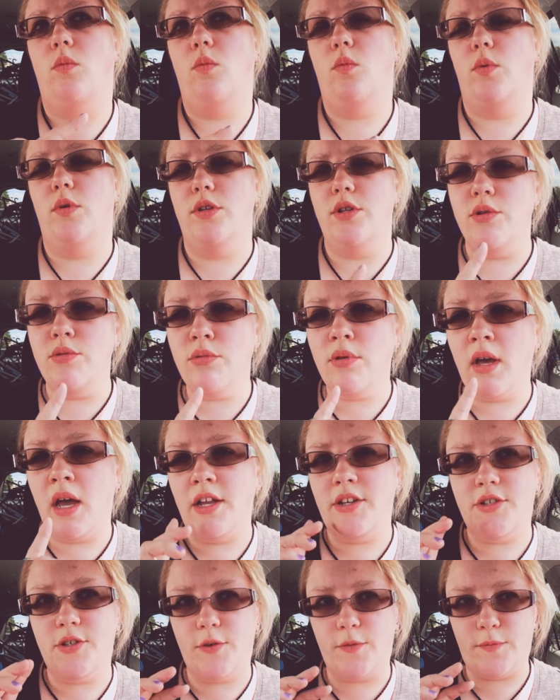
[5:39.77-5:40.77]
When you
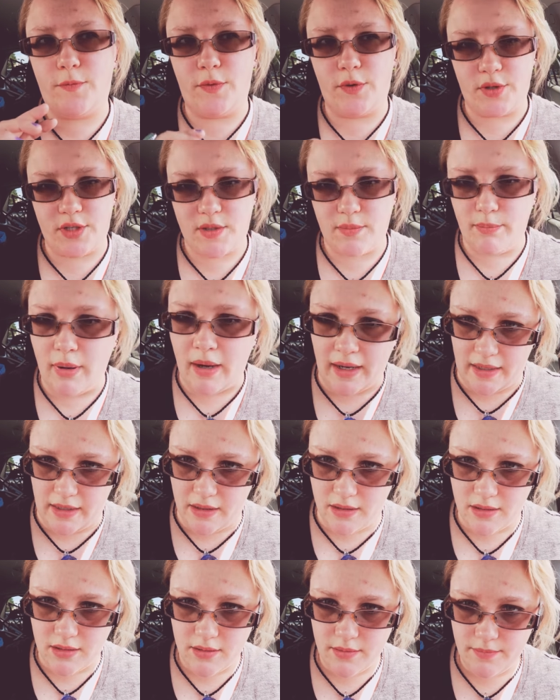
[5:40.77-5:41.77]
got your first
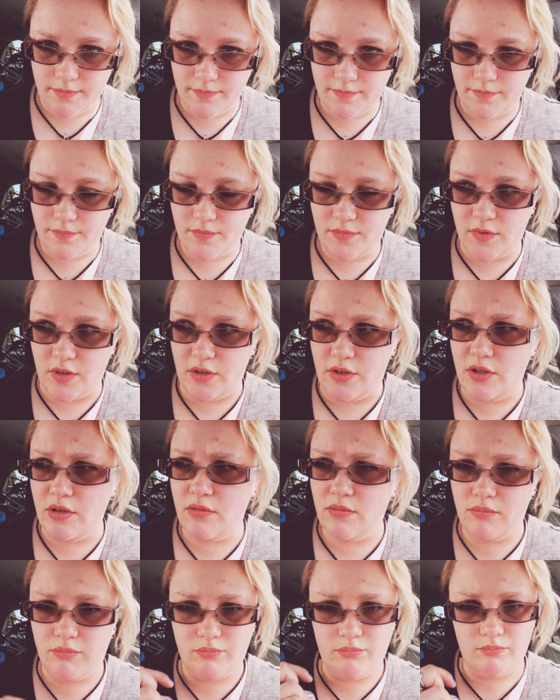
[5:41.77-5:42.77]
bike, did
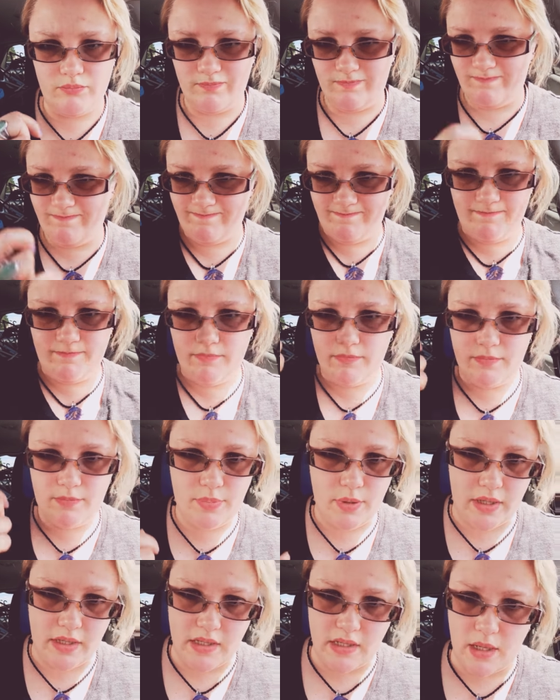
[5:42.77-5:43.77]
you
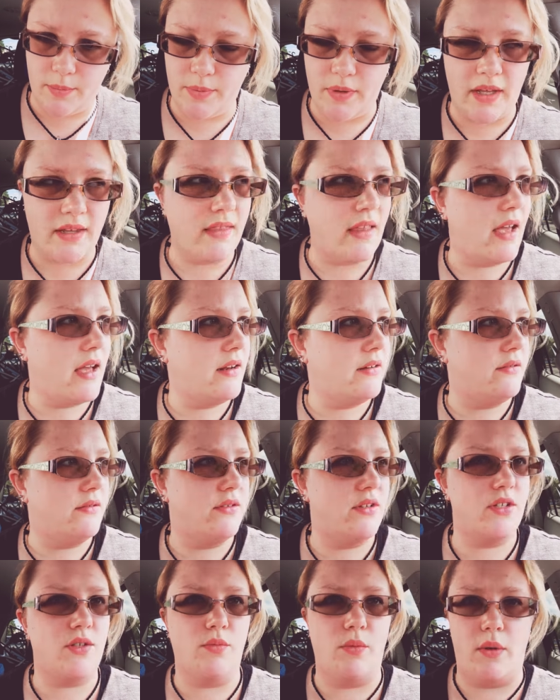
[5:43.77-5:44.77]
picked it up like that and
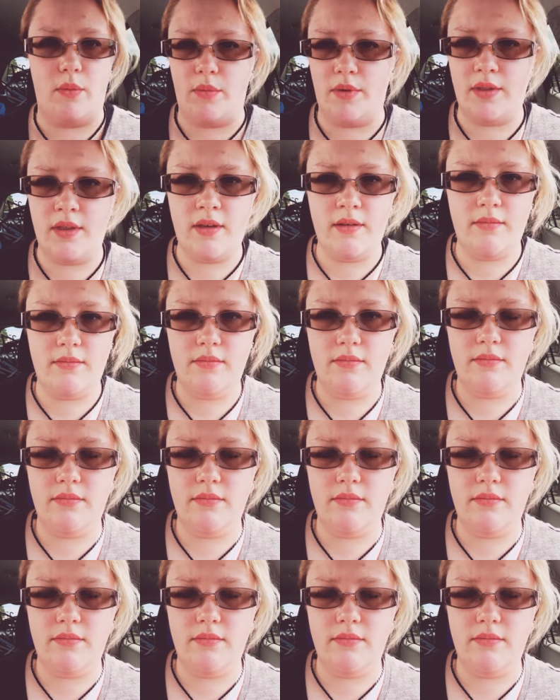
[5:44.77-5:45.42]
just went with it?